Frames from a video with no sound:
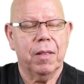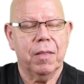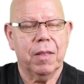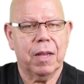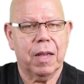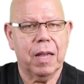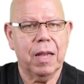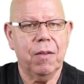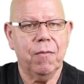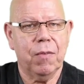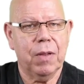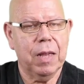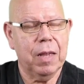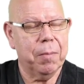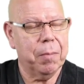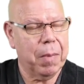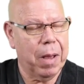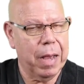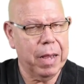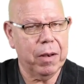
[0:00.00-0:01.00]
The key of E
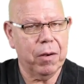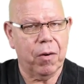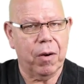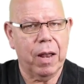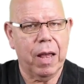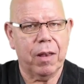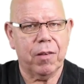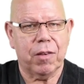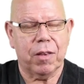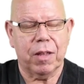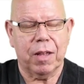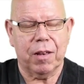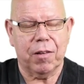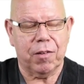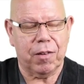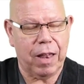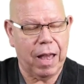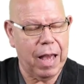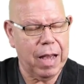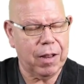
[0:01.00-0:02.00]
minor has the
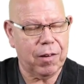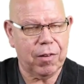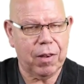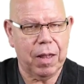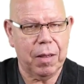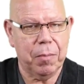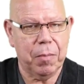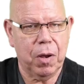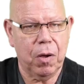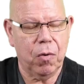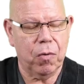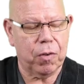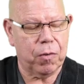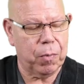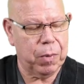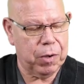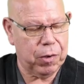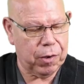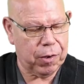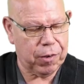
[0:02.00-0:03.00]
exact same notes.
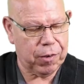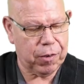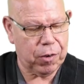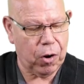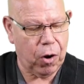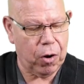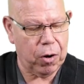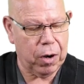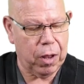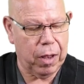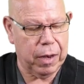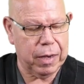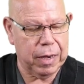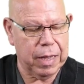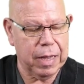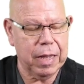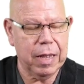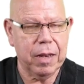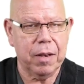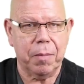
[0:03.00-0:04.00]
We just start on
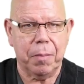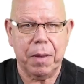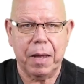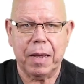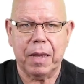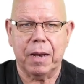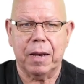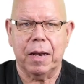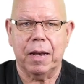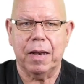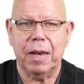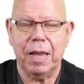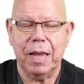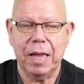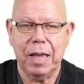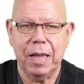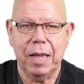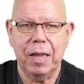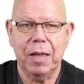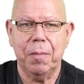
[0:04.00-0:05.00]
E to make it an
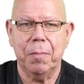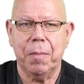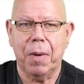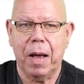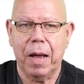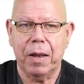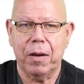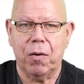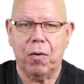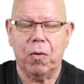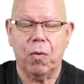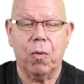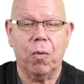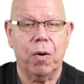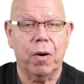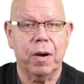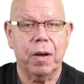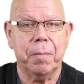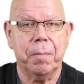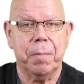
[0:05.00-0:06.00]
E minor,
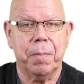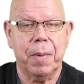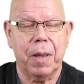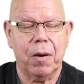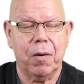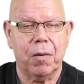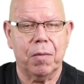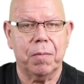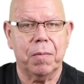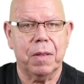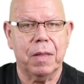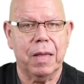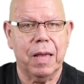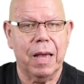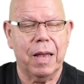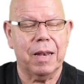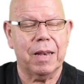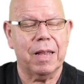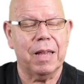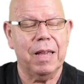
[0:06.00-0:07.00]
or better
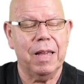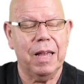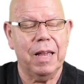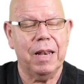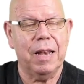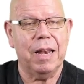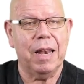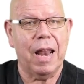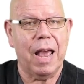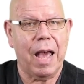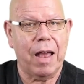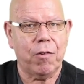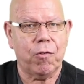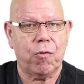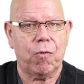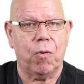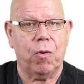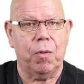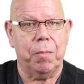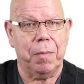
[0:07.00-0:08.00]
yet, E
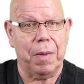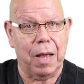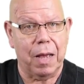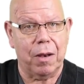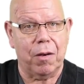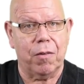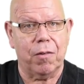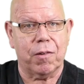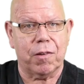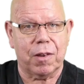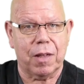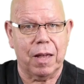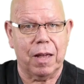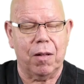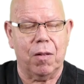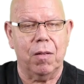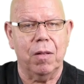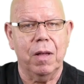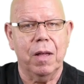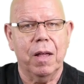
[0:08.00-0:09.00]
natural minor
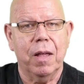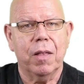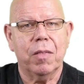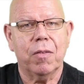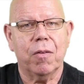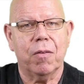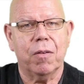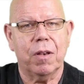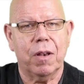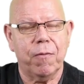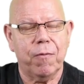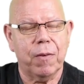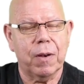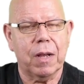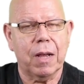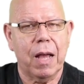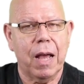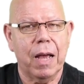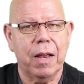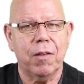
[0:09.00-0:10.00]
scale. There are different
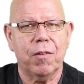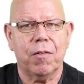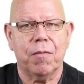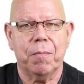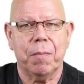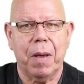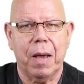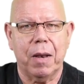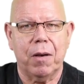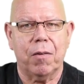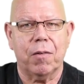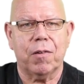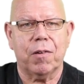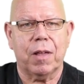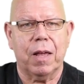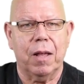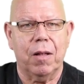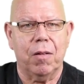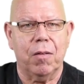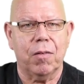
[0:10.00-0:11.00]
kinds of minor
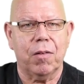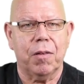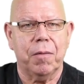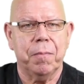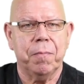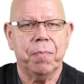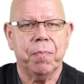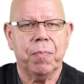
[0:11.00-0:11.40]
scales.